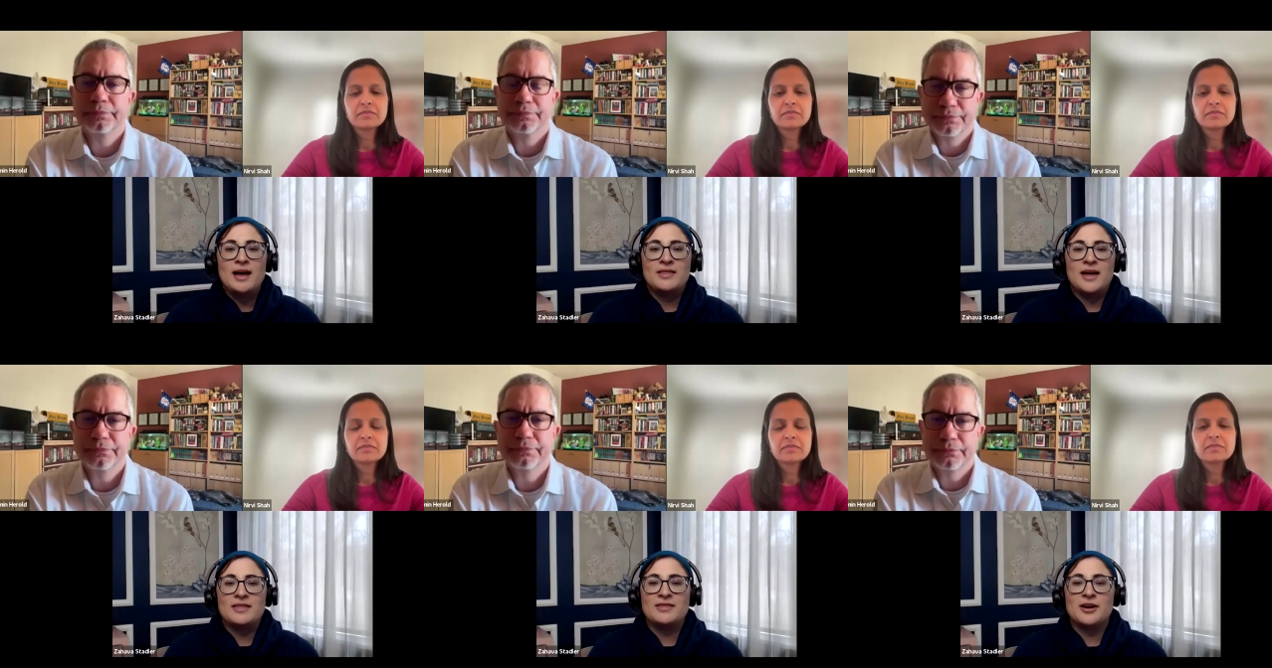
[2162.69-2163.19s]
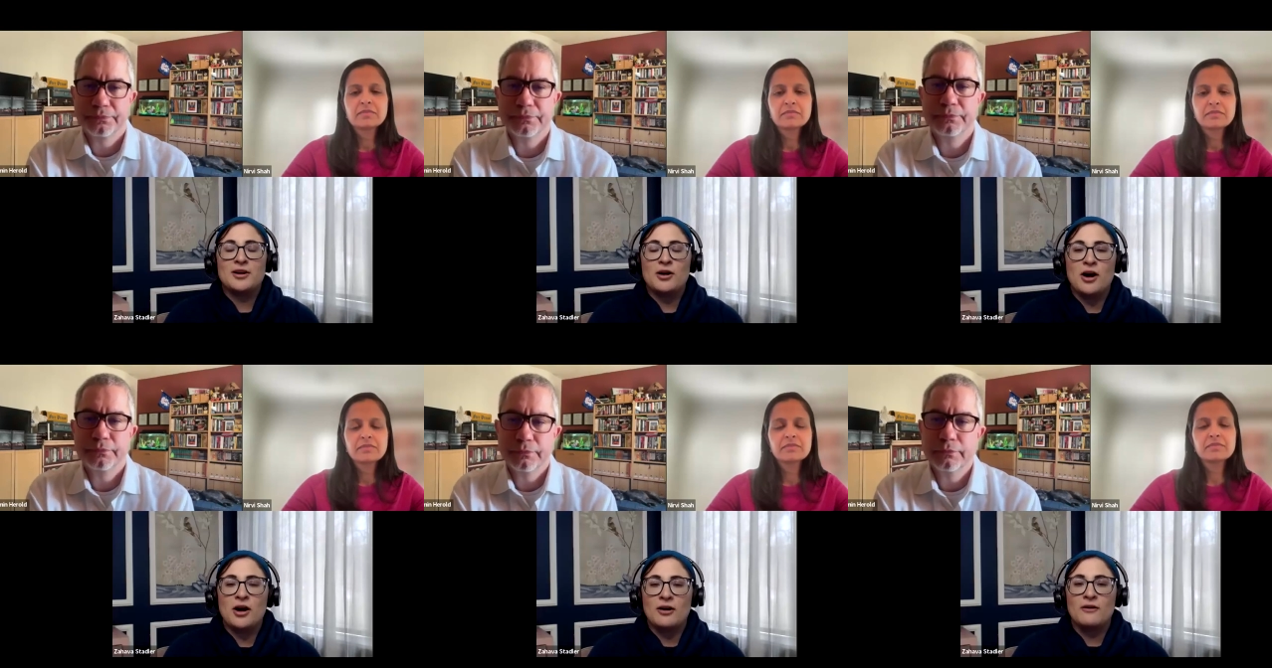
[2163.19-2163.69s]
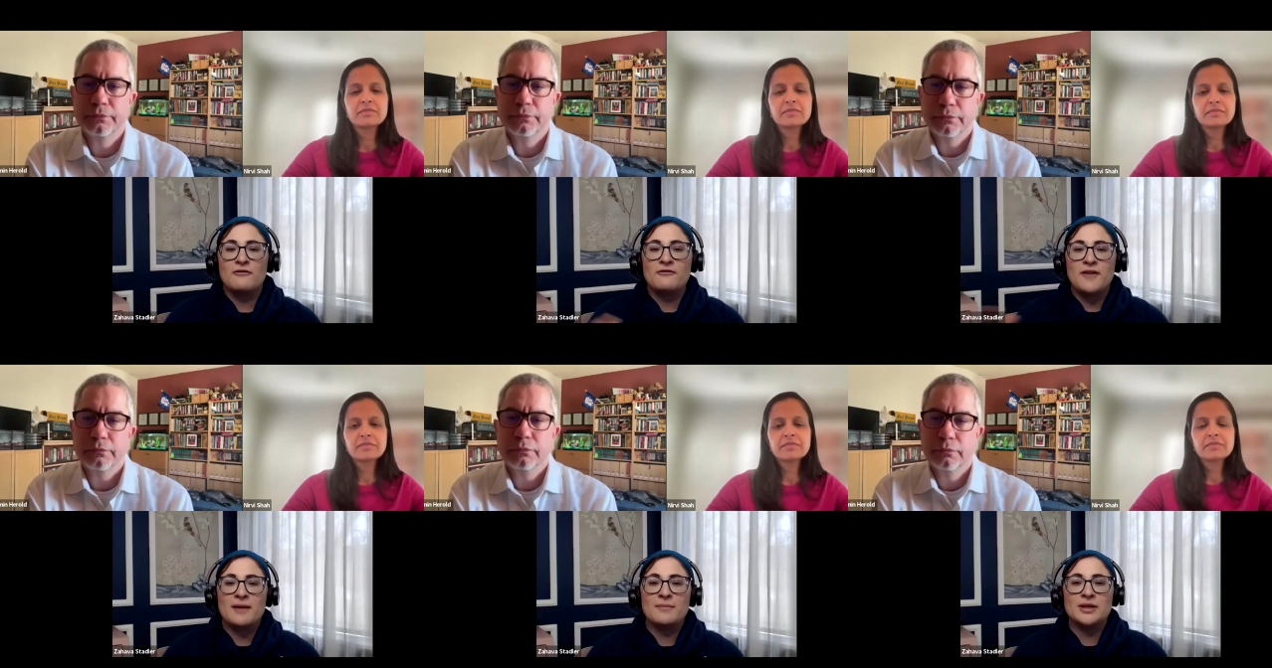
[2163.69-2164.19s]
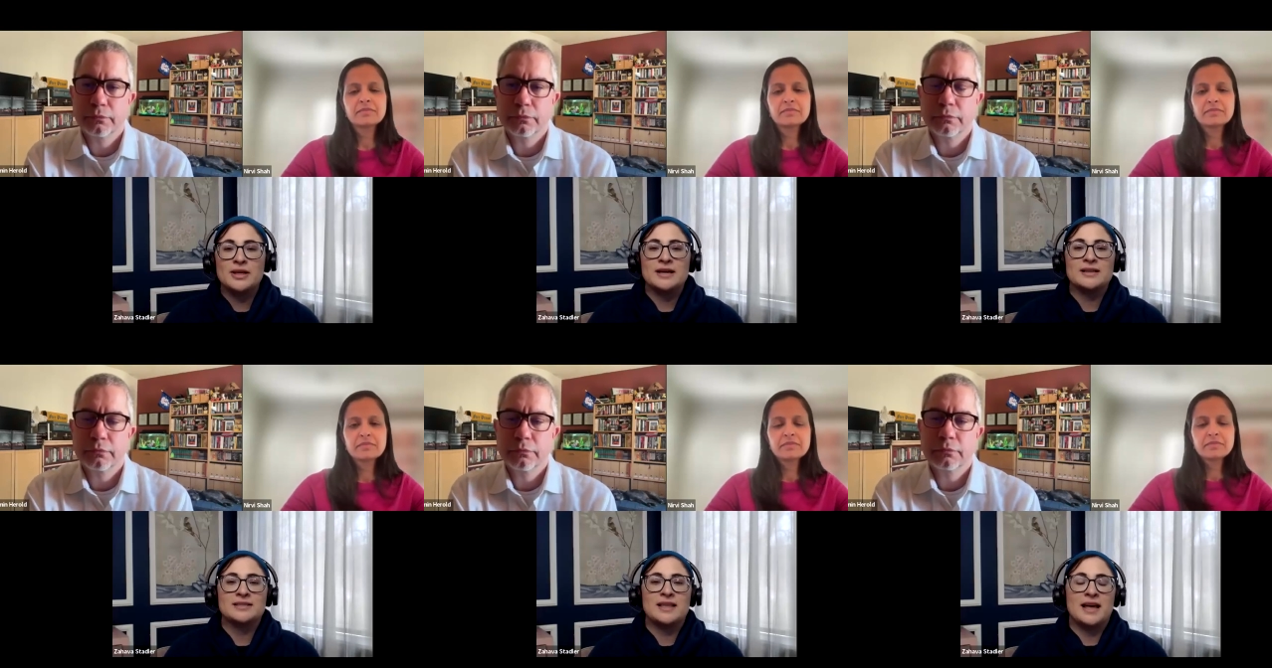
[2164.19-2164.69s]
Speaker 1: that there are
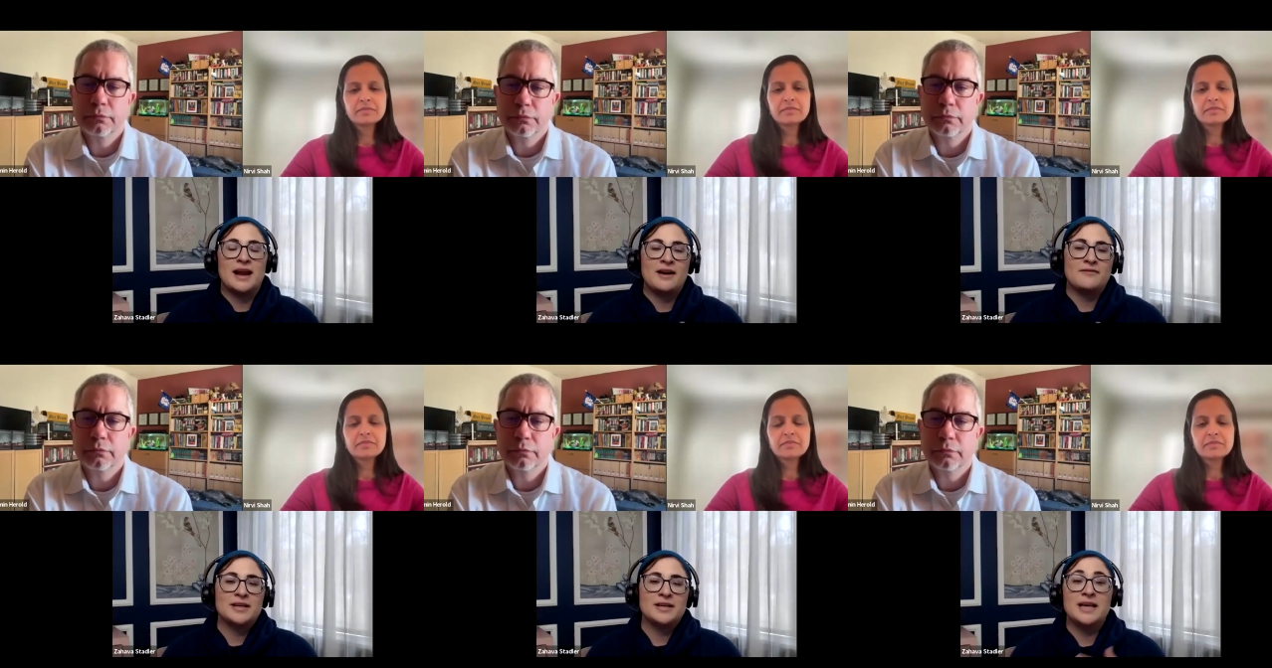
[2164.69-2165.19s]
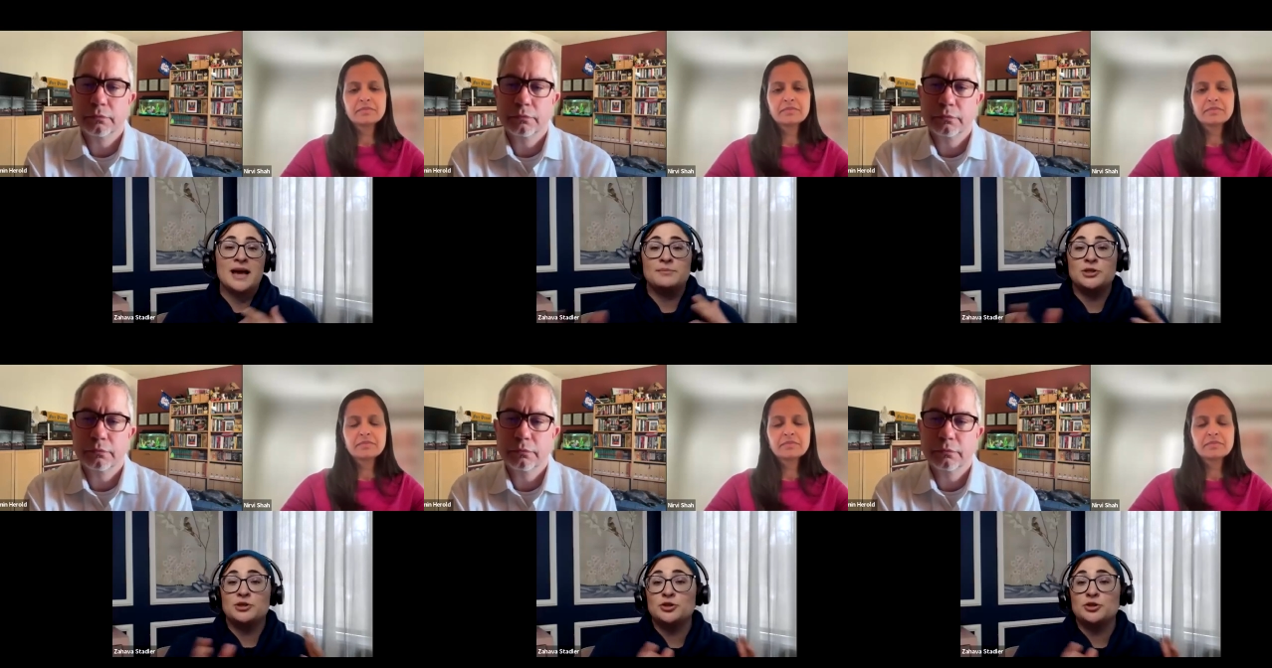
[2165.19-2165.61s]
families that have escaped